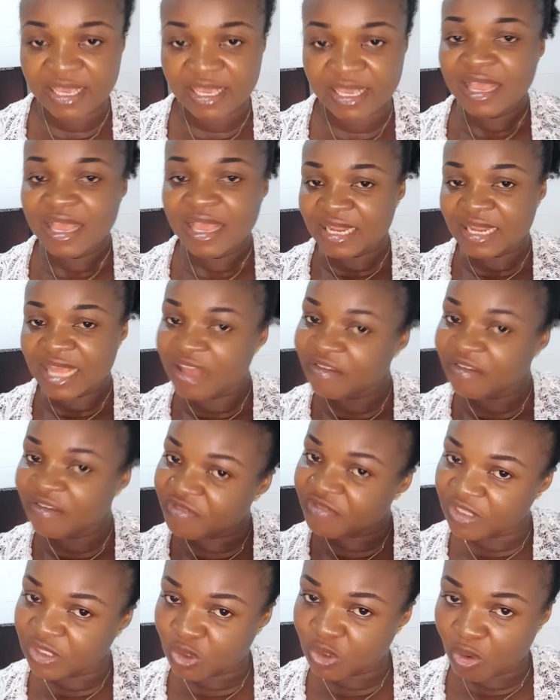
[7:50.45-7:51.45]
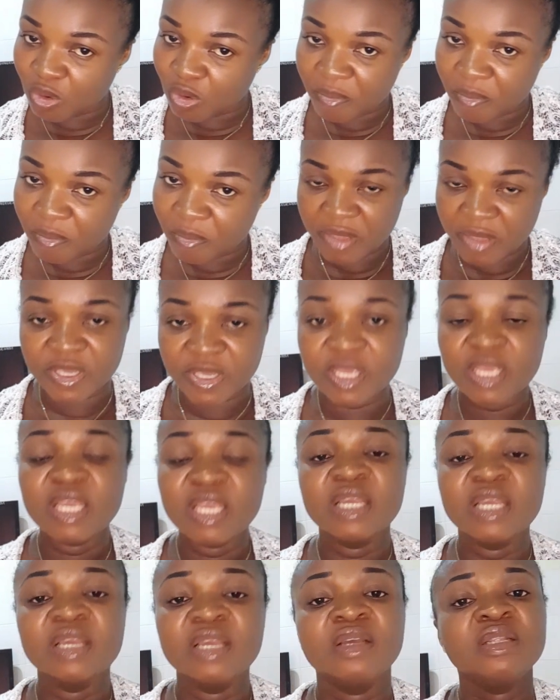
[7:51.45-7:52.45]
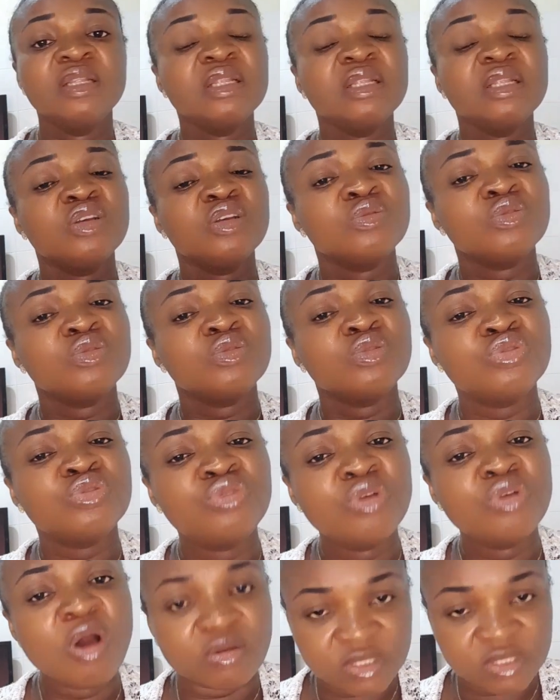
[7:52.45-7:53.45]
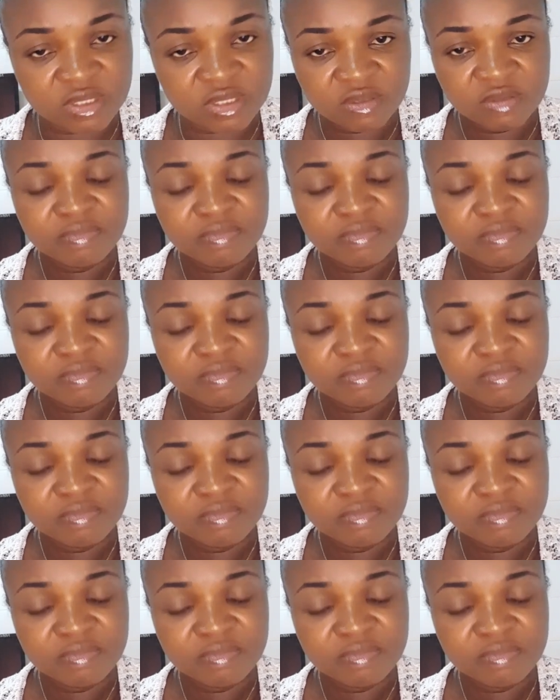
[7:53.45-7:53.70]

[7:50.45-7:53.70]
and have his own baby. Drugs.